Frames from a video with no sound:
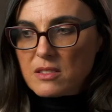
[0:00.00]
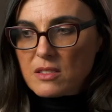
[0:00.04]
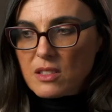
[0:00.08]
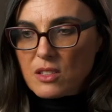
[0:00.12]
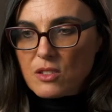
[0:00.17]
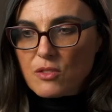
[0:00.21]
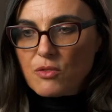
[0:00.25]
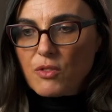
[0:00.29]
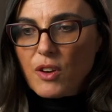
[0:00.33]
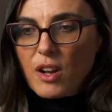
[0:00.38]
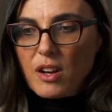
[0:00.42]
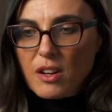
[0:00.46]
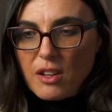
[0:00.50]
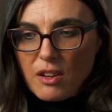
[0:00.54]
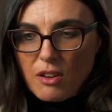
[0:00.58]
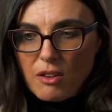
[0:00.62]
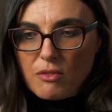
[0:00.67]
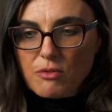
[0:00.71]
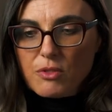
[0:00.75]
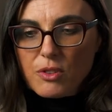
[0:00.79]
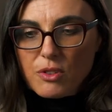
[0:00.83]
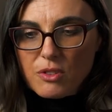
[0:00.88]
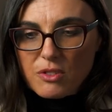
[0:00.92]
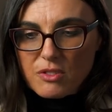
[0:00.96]
it's fairly
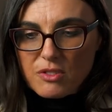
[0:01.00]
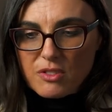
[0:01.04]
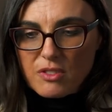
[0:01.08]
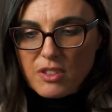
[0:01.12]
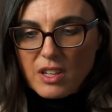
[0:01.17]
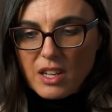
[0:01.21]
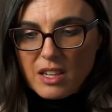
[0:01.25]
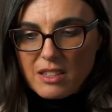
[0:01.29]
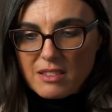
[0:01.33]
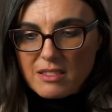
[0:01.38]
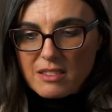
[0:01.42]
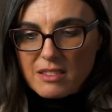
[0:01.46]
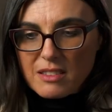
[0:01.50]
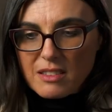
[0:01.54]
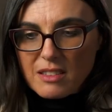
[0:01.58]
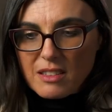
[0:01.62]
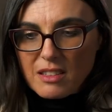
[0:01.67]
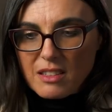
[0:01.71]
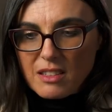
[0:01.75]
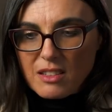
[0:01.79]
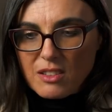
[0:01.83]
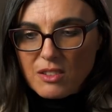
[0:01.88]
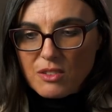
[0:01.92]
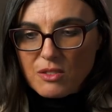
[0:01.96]
obvious that,
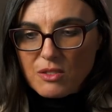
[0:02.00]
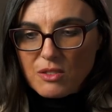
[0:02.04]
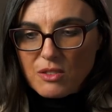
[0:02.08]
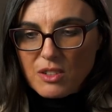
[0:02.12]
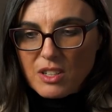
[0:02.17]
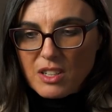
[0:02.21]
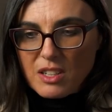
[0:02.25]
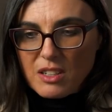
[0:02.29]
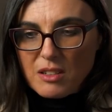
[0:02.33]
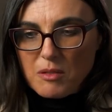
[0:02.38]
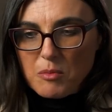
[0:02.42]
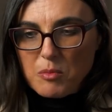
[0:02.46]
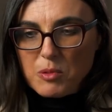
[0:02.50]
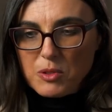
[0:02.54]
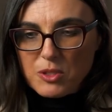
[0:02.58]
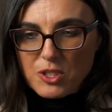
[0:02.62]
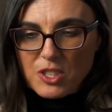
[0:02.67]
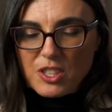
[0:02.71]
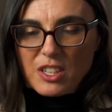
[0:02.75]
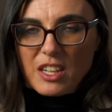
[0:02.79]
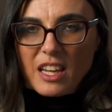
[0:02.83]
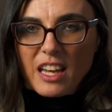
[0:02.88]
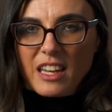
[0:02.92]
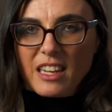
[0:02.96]
you know, uh,
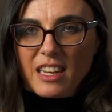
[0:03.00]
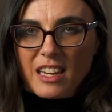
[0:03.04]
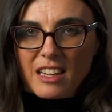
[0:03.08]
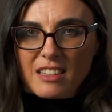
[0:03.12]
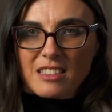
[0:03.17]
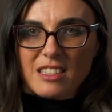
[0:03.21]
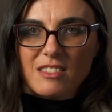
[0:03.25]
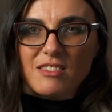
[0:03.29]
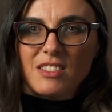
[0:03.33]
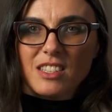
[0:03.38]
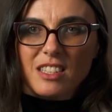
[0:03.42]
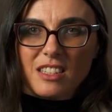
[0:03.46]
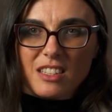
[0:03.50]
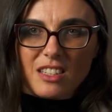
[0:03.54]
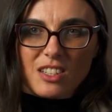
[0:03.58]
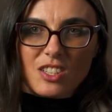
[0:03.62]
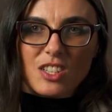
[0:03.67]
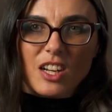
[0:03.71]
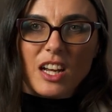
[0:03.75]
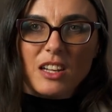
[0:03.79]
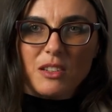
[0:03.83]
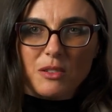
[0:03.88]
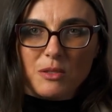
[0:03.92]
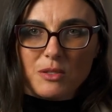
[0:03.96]
pushing any activity in the
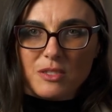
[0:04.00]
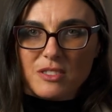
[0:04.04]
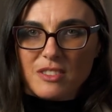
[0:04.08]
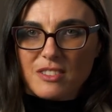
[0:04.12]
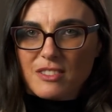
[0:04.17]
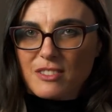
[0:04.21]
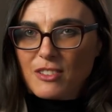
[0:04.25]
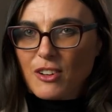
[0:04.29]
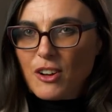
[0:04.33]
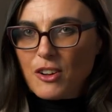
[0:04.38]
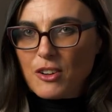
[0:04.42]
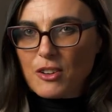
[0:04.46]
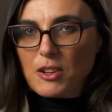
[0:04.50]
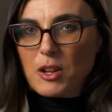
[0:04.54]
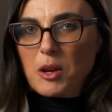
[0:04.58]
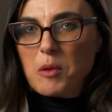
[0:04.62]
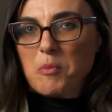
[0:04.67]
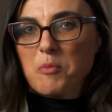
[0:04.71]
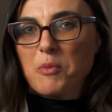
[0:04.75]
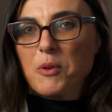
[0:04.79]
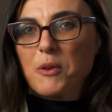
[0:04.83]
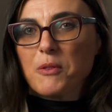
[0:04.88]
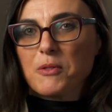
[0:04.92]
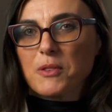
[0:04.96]
shadows is not going to
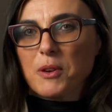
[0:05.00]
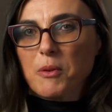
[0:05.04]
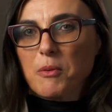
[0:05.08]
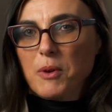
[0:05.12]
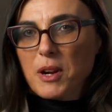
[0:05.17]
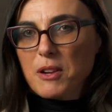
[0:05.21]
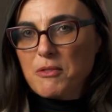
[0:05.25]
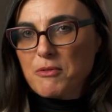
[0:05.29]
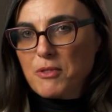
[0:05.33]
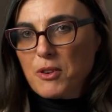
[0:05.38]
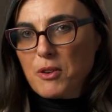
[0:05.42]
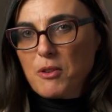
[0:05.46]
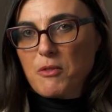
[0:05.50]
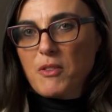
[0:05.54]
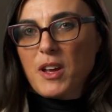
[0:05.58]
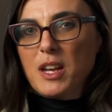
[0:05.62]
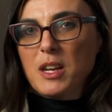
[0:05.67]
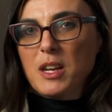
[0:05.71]
improve the welfare of